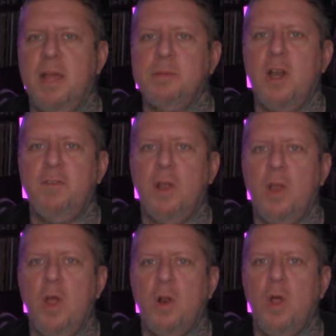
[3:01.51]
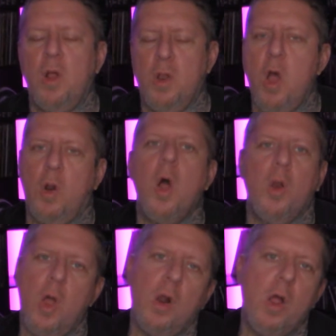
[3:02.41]
Sorry for the
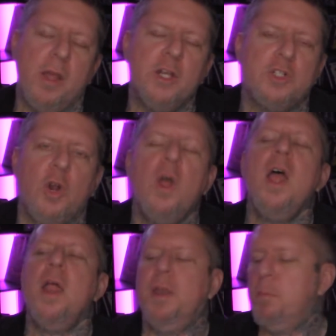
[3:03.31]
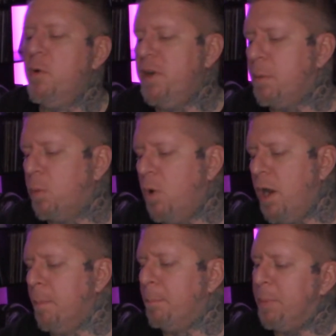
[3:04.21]
long intro. The movie number
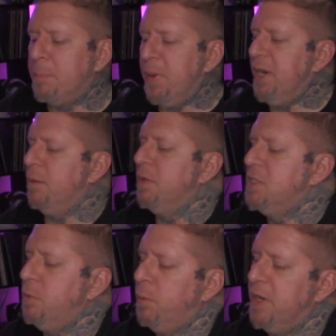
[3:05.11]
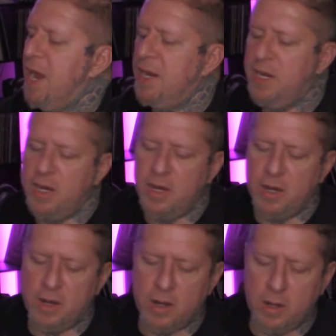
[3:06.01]
one. Ba-bam! Let's see what we got
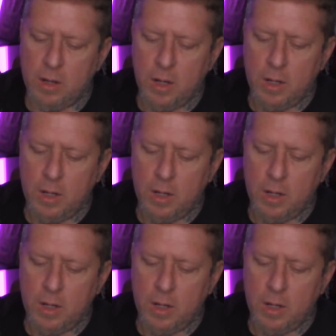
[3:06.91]
here.